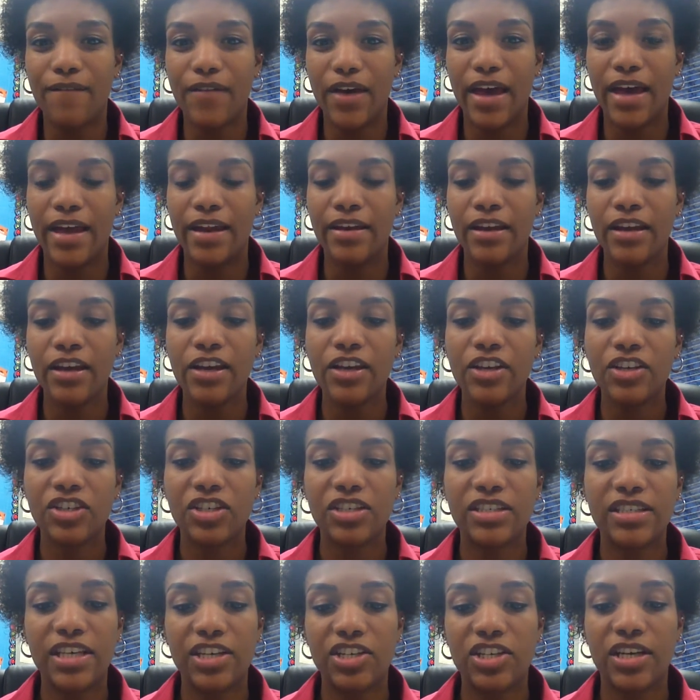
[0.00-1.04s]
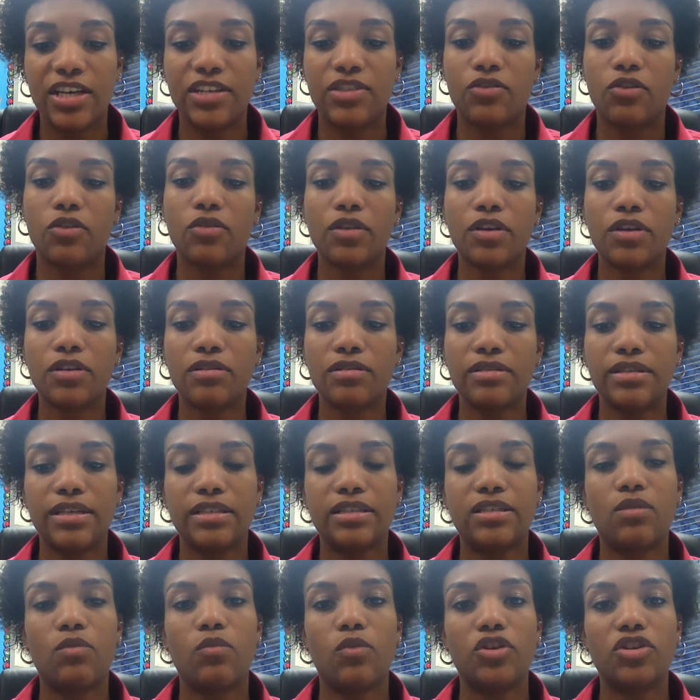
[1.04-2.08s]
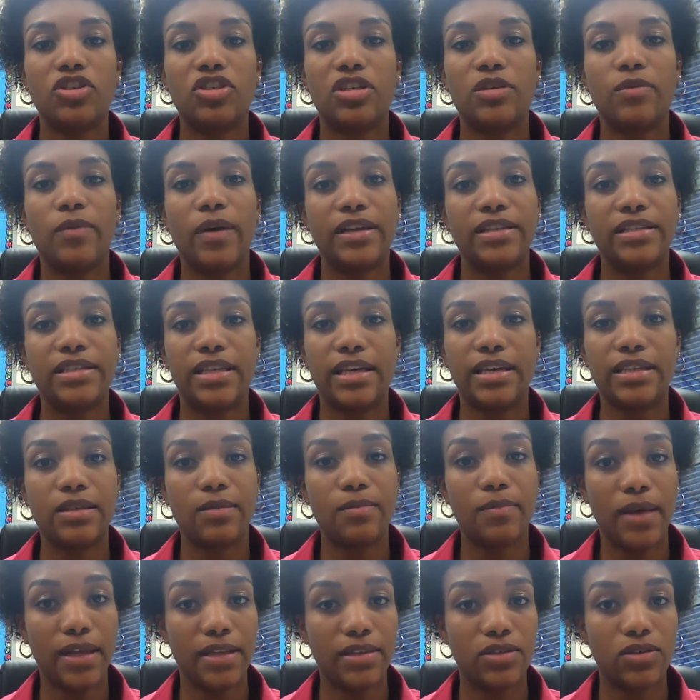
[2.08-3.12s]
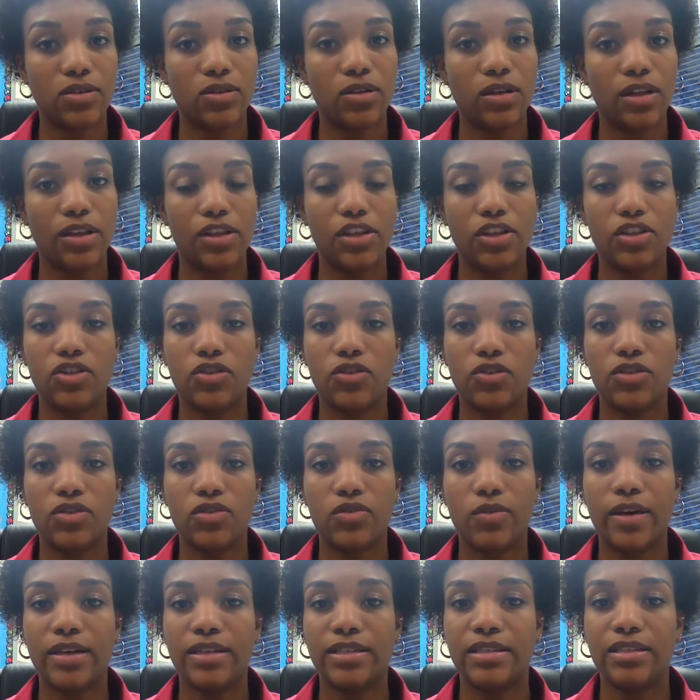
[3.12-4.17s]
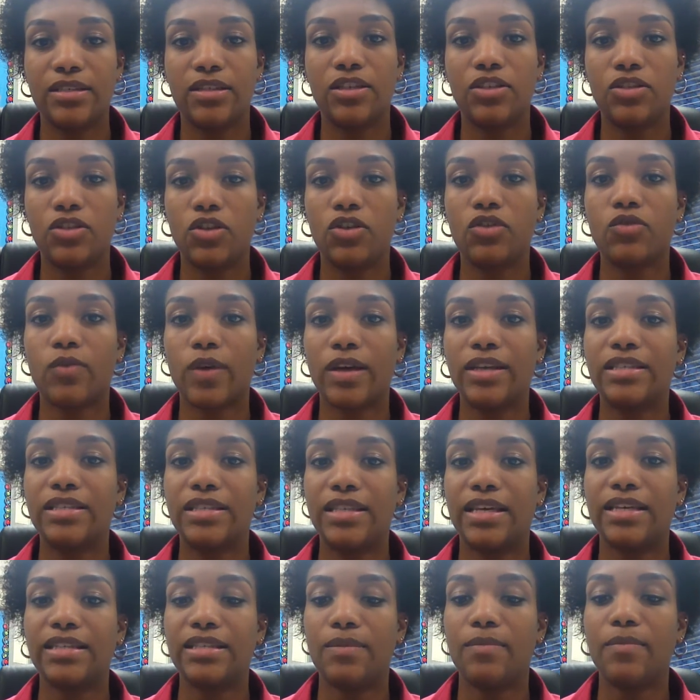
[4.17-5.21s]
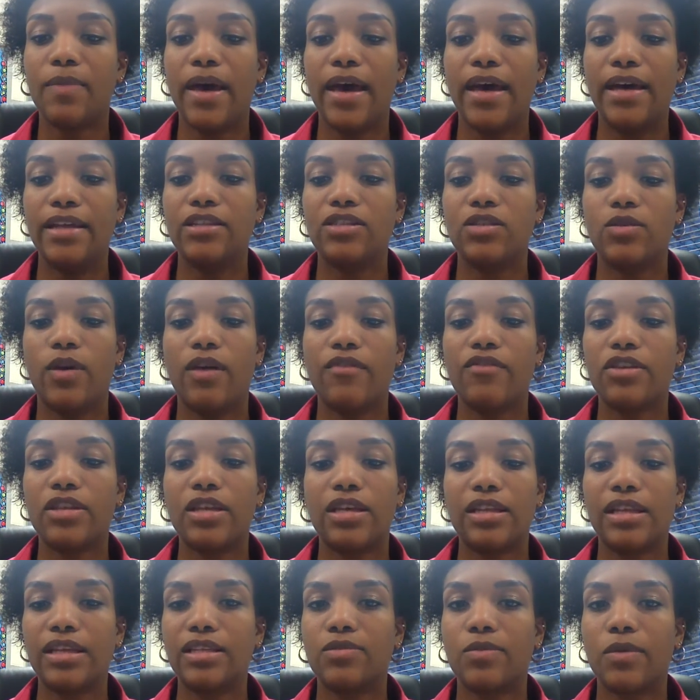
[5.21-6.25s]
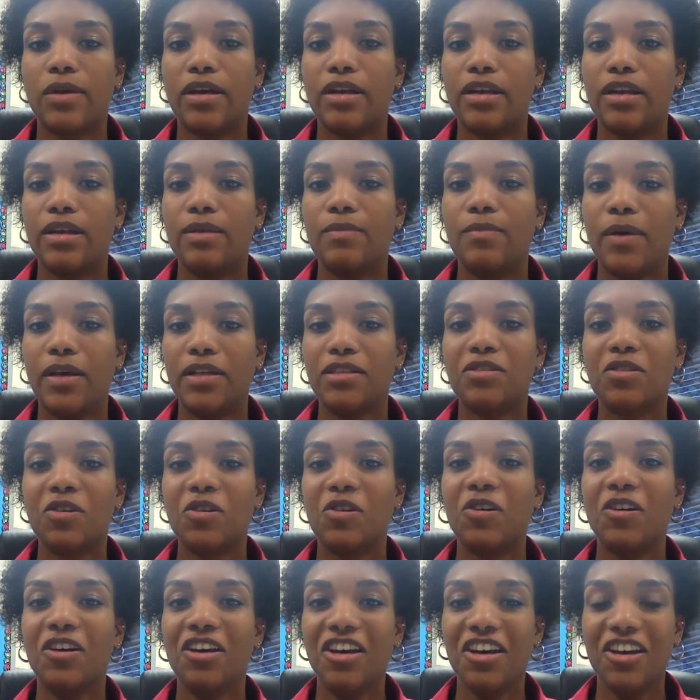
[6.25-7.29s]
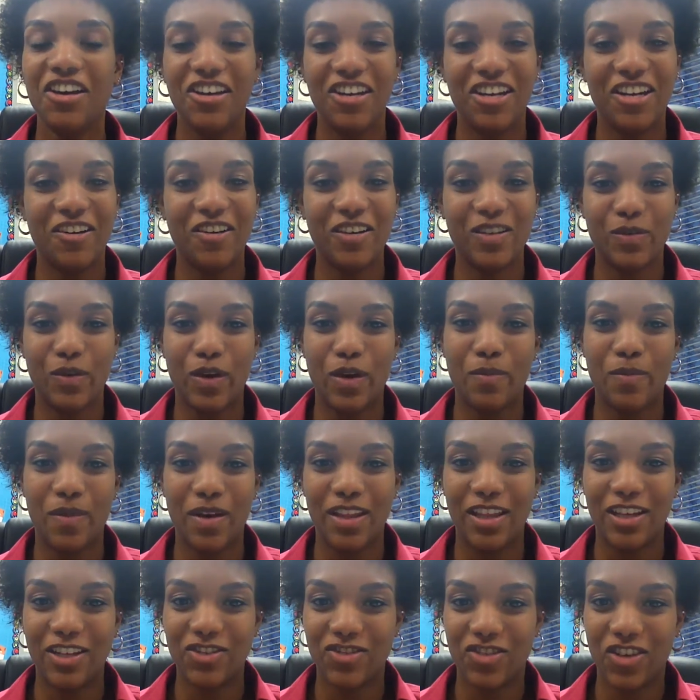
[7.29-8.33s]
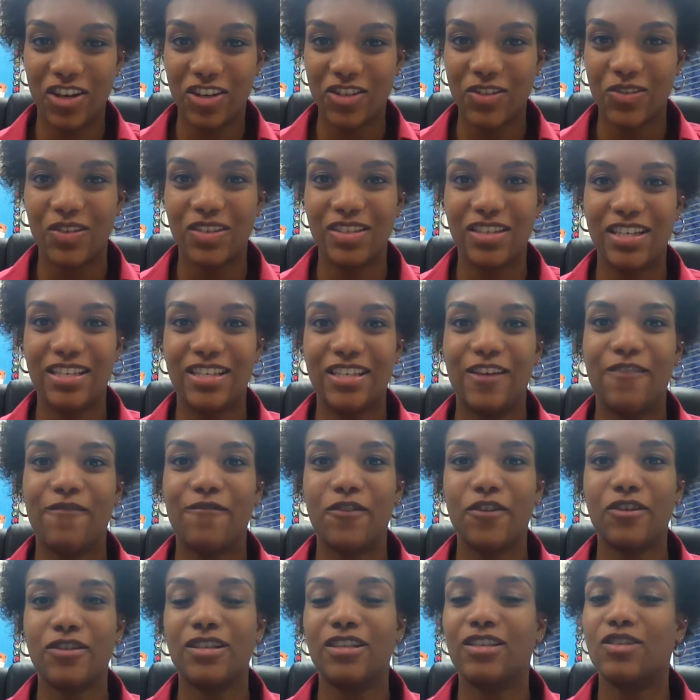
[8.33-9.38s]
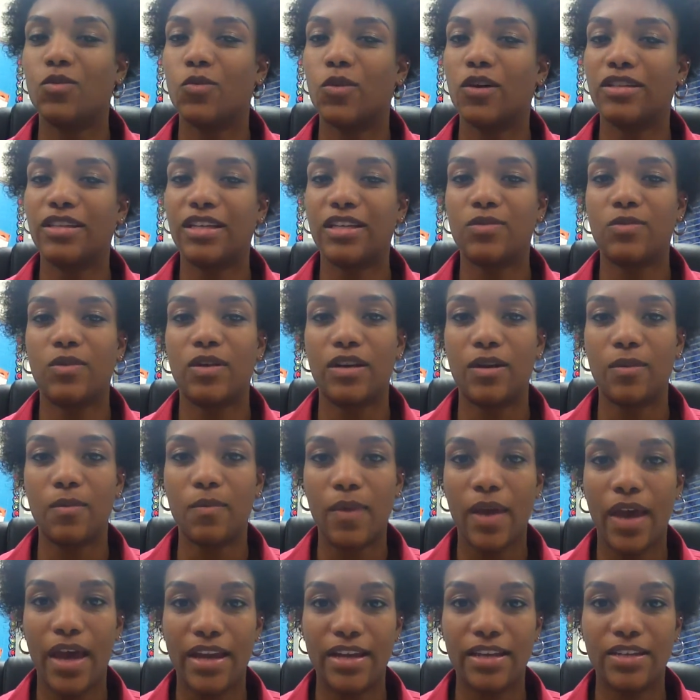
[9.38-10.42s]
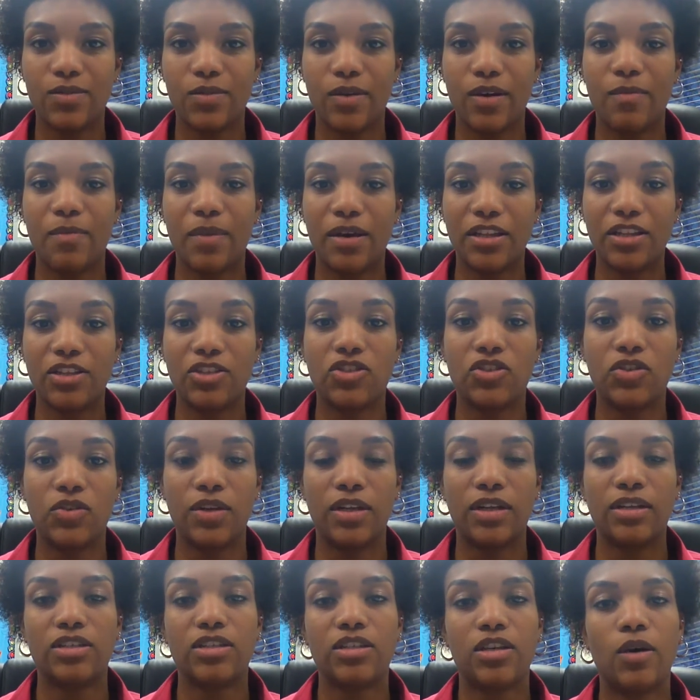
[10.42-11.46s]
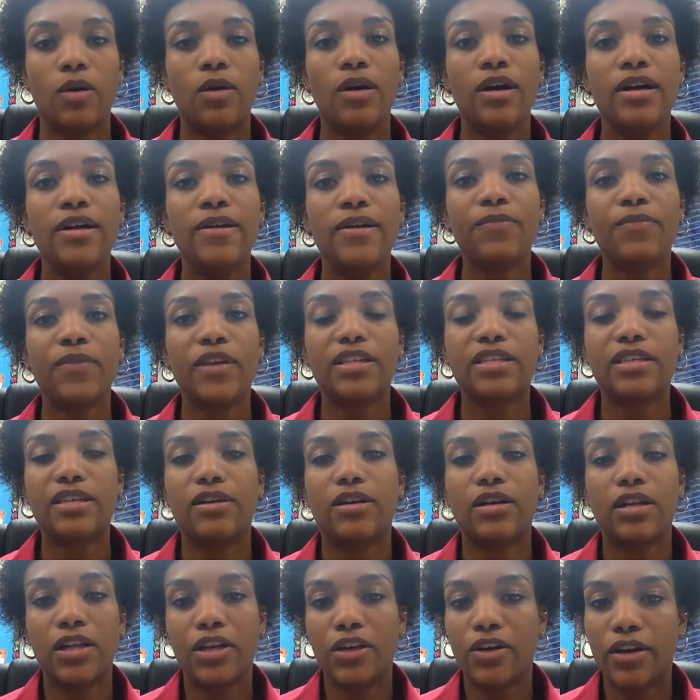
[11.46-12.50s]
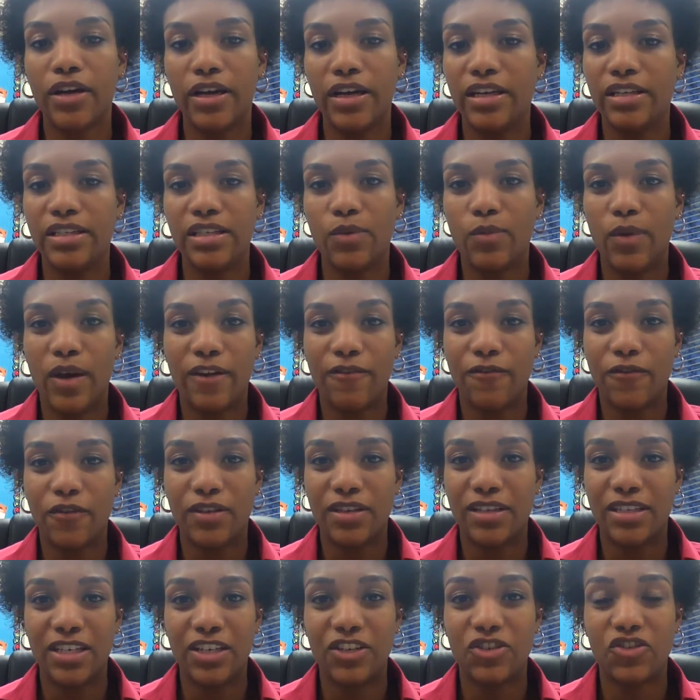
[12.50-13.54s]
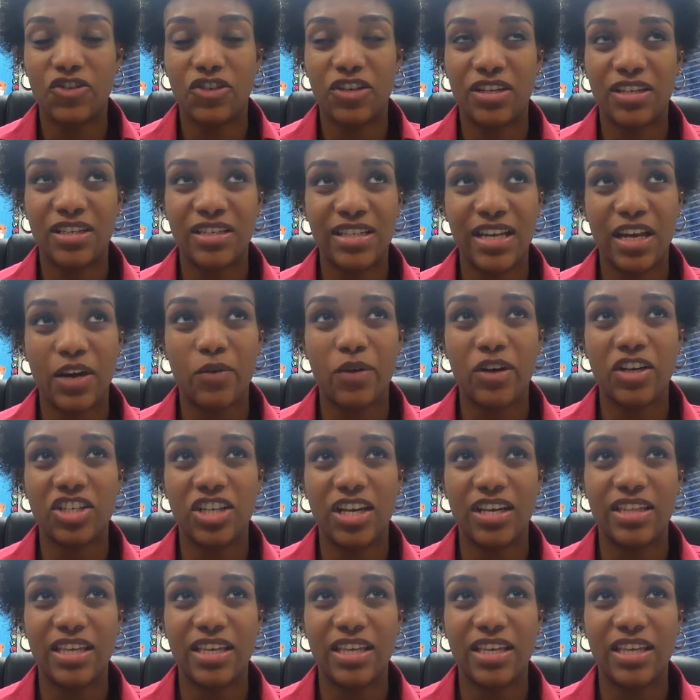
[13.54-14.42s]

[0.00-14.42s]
And she says she has her own little system where she writes things in pencil and the student writes things in pen. So everything that's written in pencil, is written by the instructional assistant versus the work that's written in pen is written by the student. So it's a clear, easy way for the teacher to distinguish.